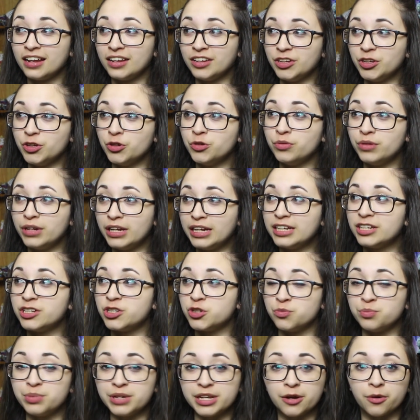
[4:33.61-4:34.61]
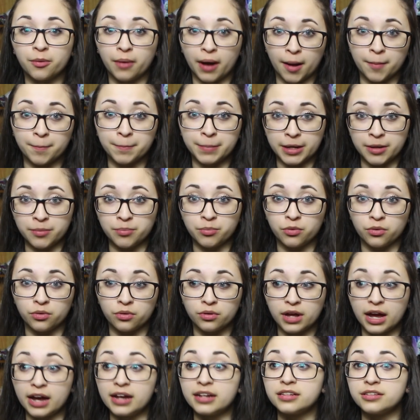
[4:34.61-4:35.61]
You need to be around people
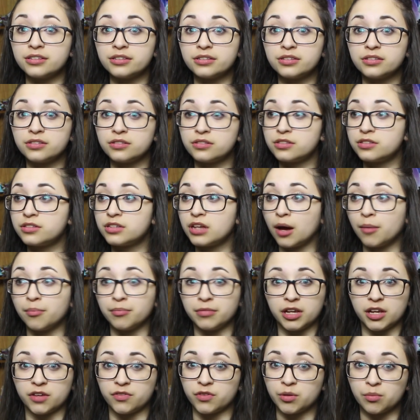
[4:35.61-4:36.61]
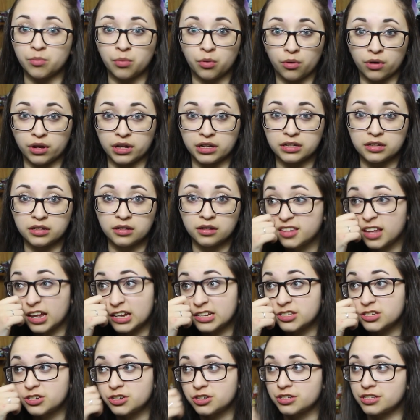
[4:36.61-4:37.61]
at some given point.
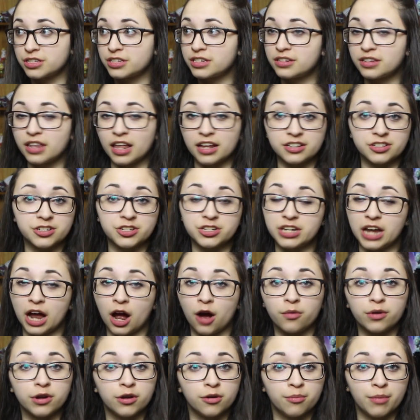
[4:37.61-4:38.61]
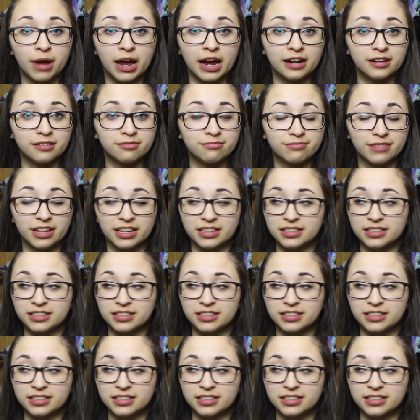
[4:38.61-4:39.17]
That's just how we were made.